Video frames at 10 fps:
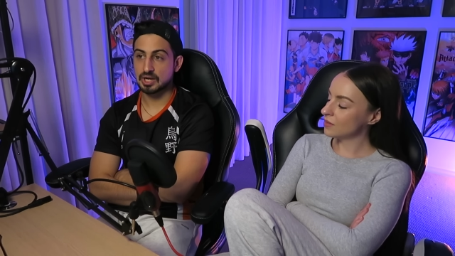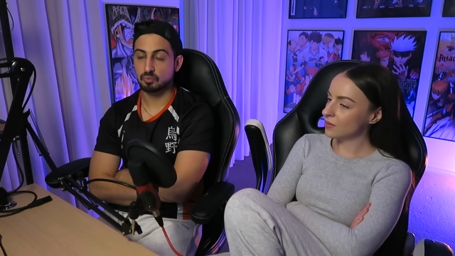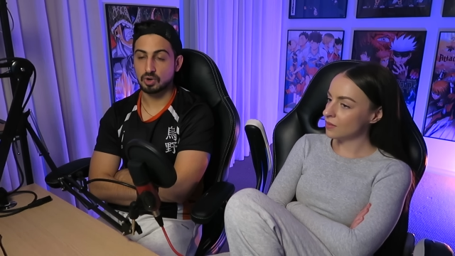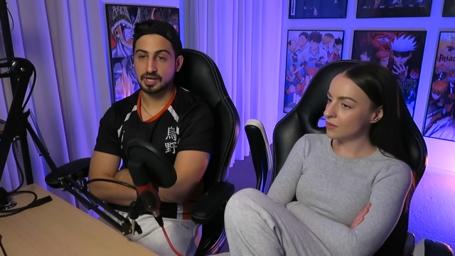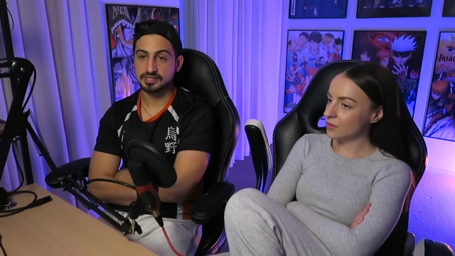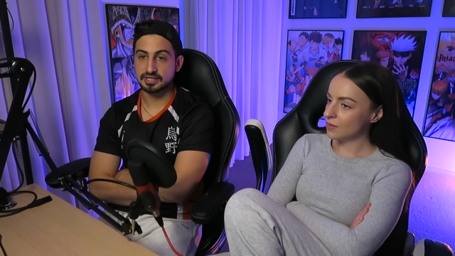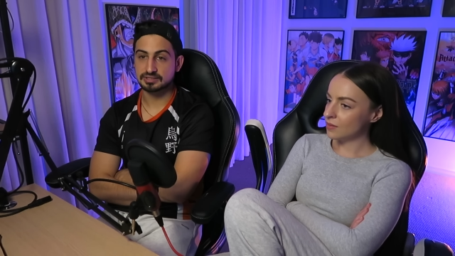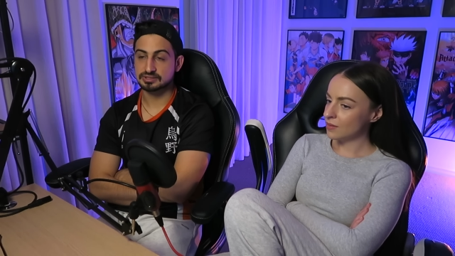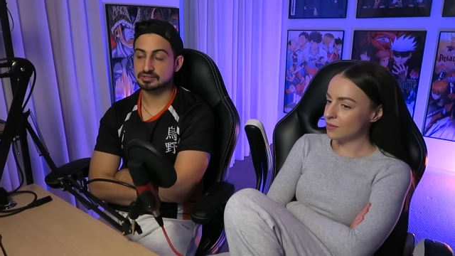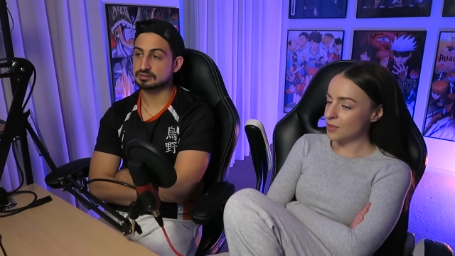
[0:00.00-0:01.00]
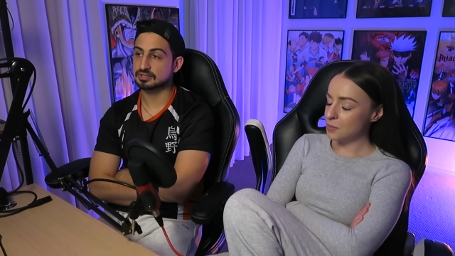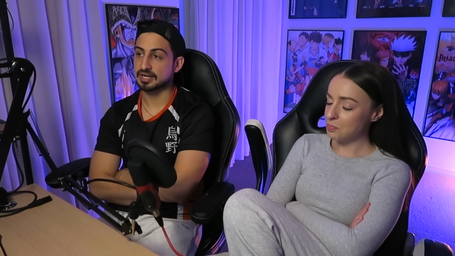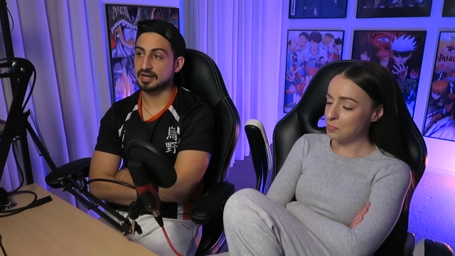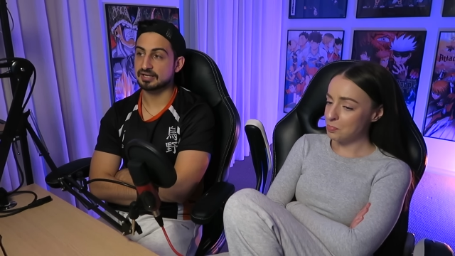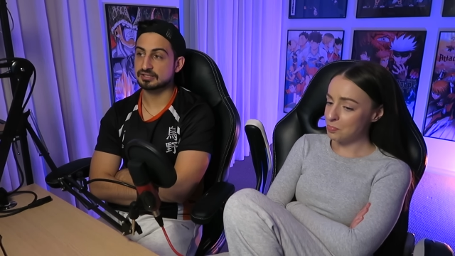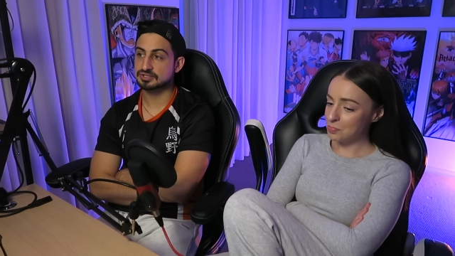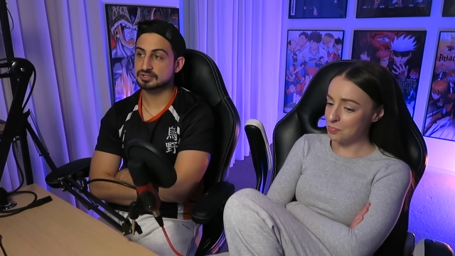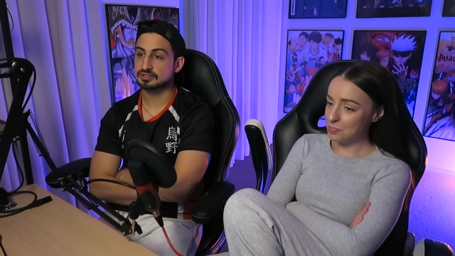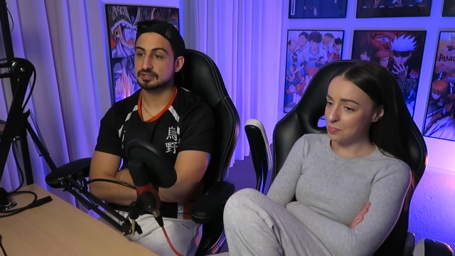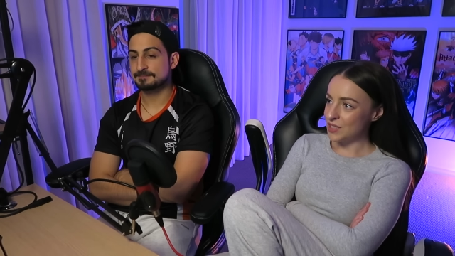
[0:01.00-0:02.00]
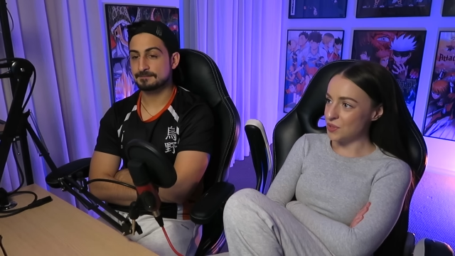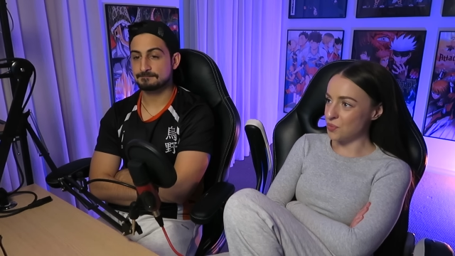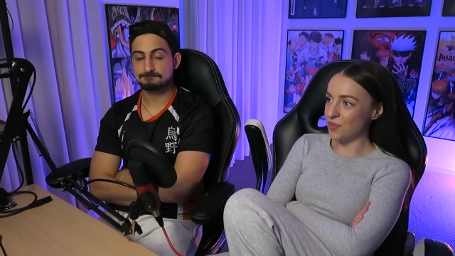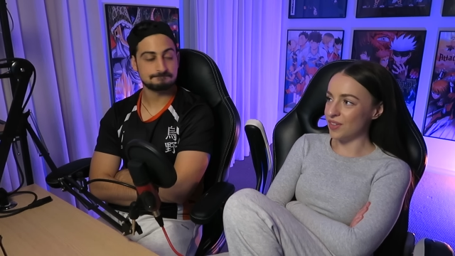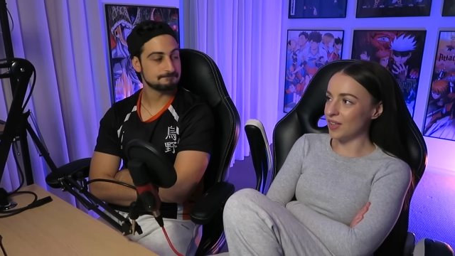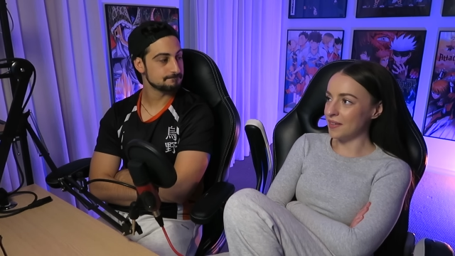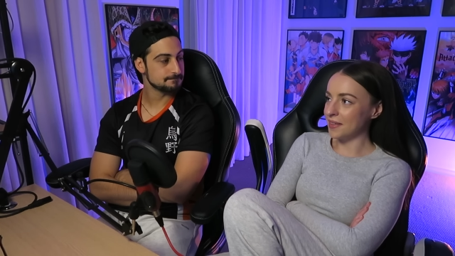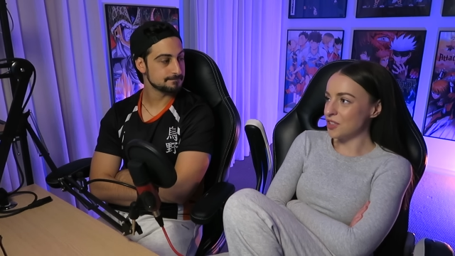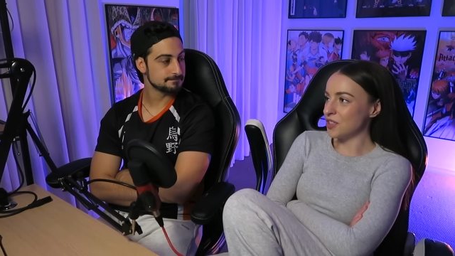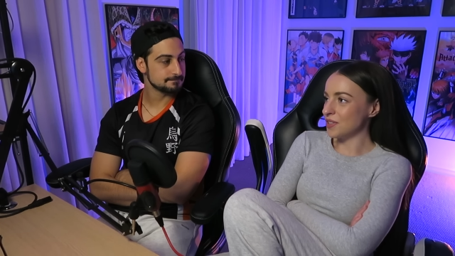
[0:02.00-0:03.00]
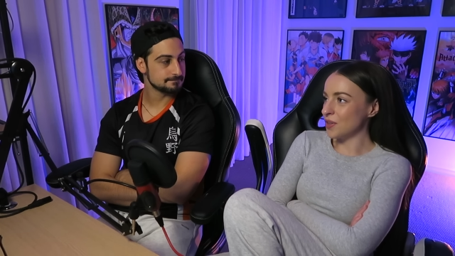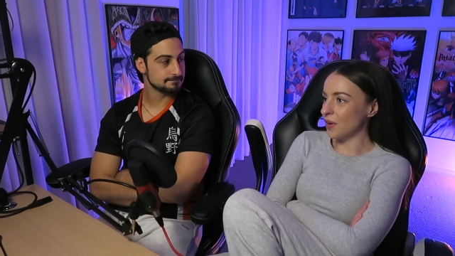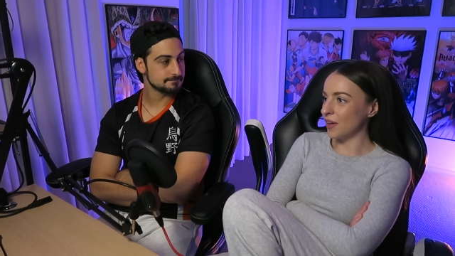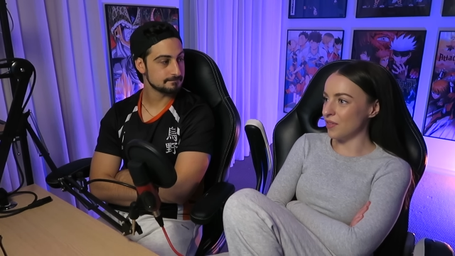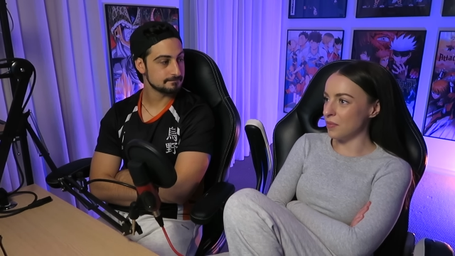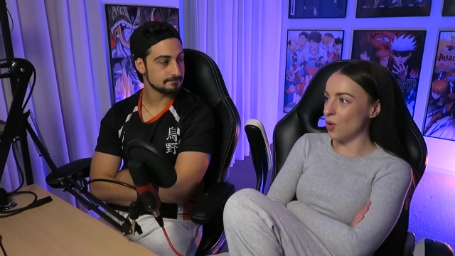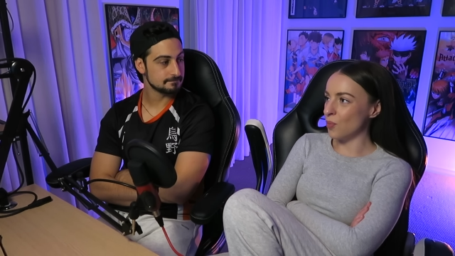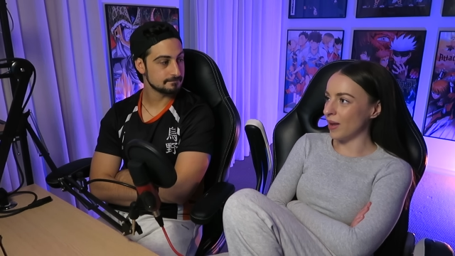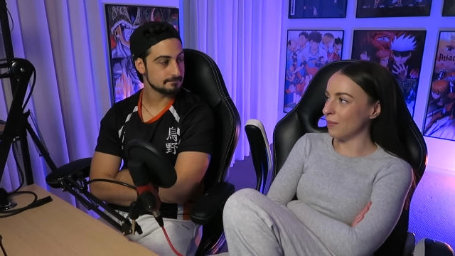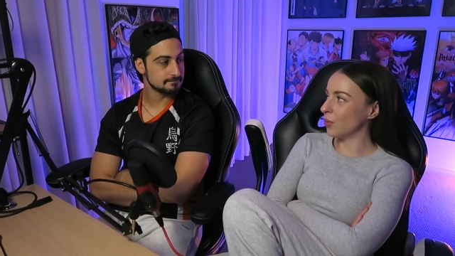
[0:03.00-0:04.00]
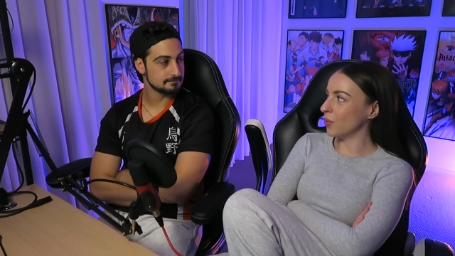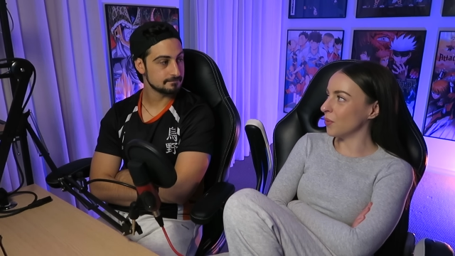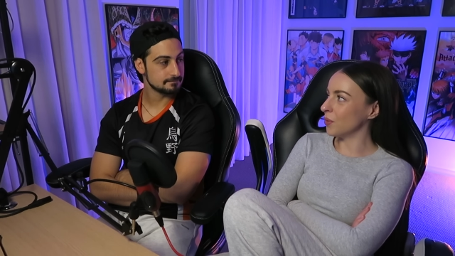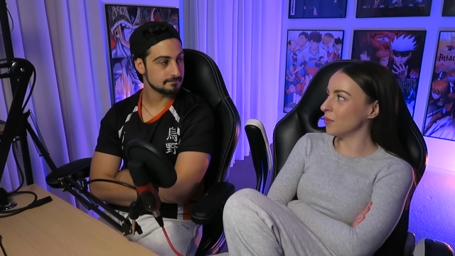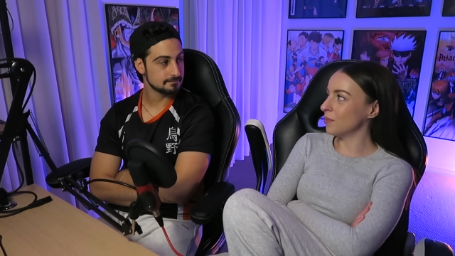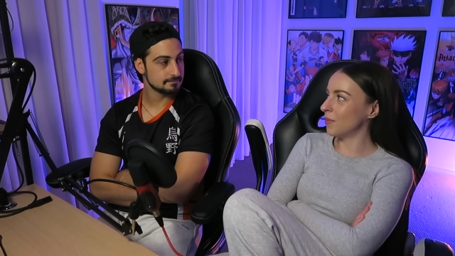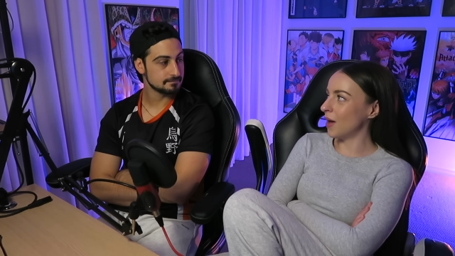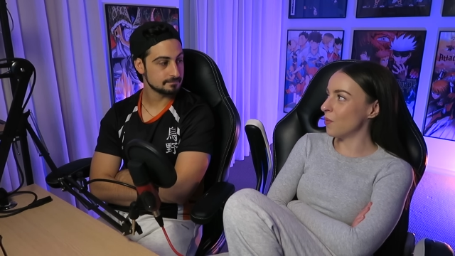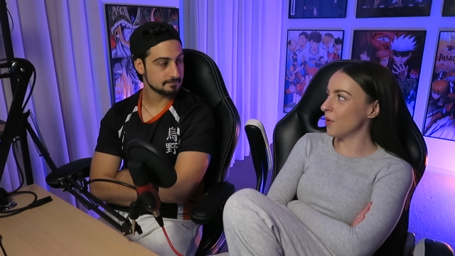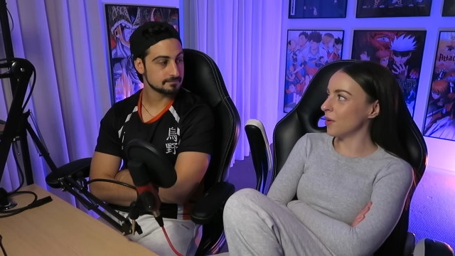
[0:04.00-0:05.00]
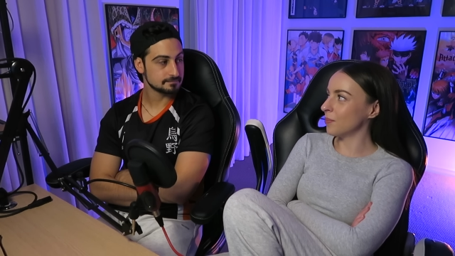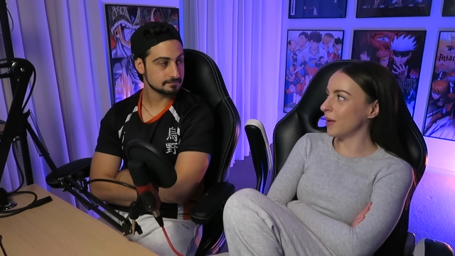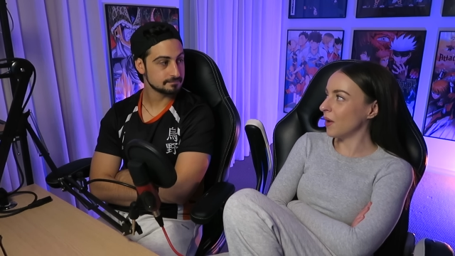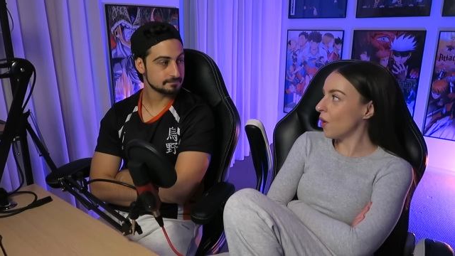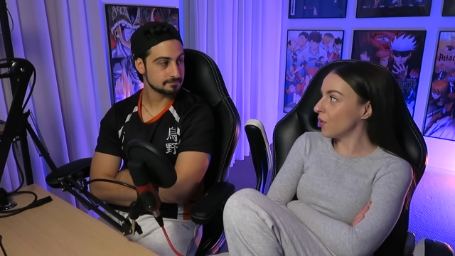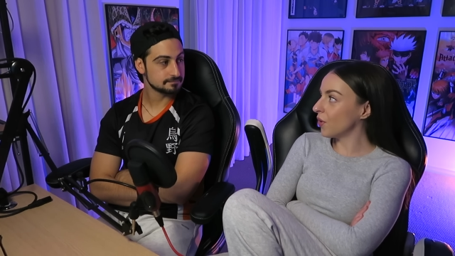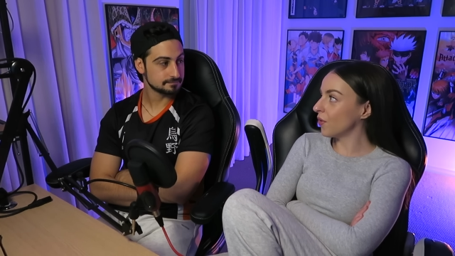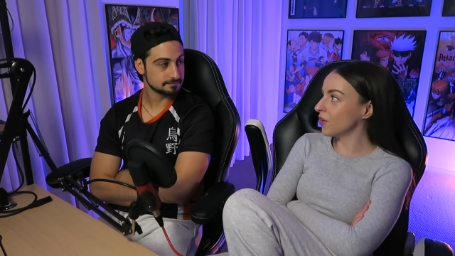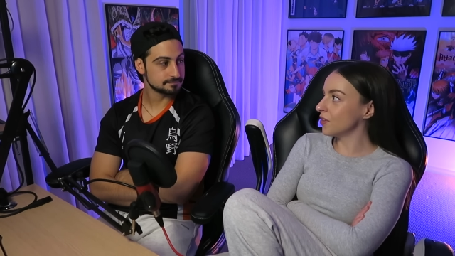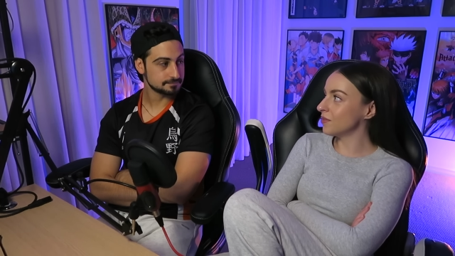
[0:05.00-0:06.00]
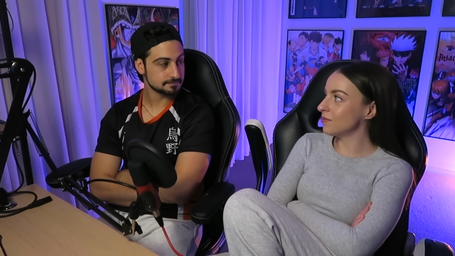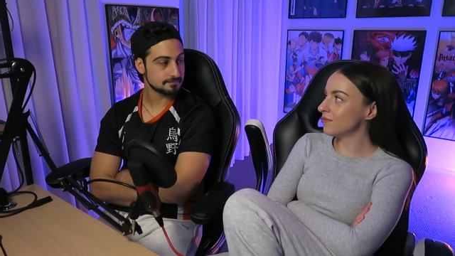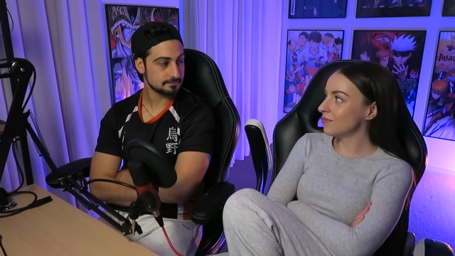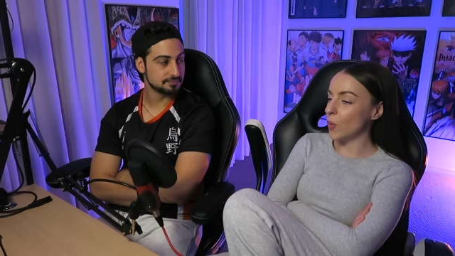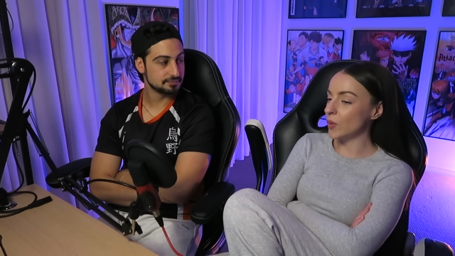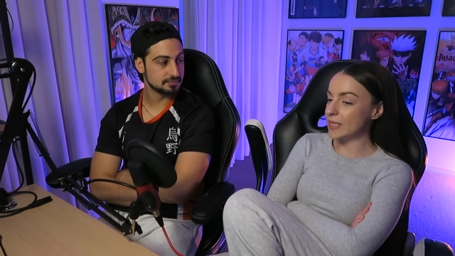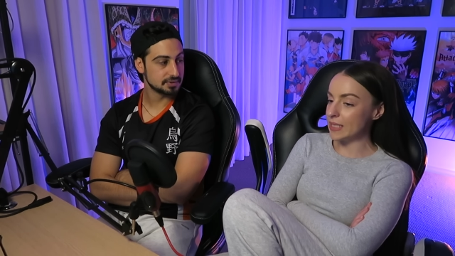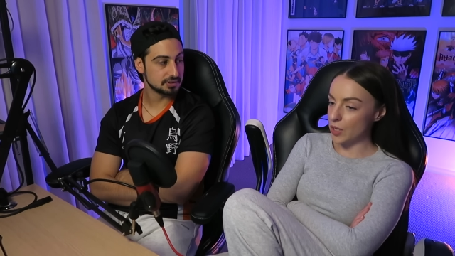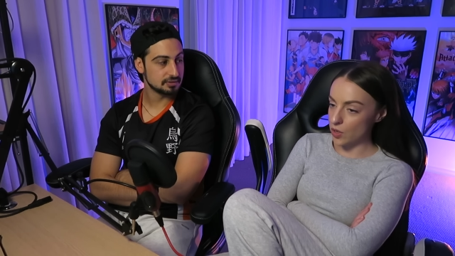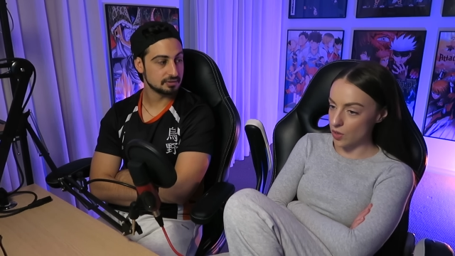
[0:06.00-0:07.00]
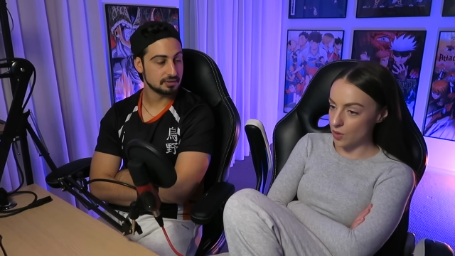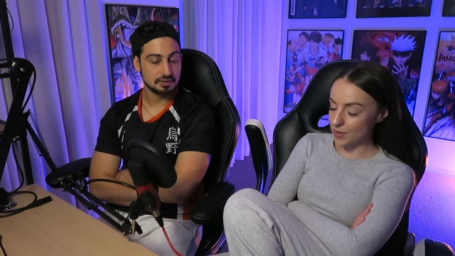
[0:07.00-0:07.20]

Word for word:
Speaker 1: and why that is the case.
Speaker 2: Just revealing that she's got even more people who might want to pick on her and poison her,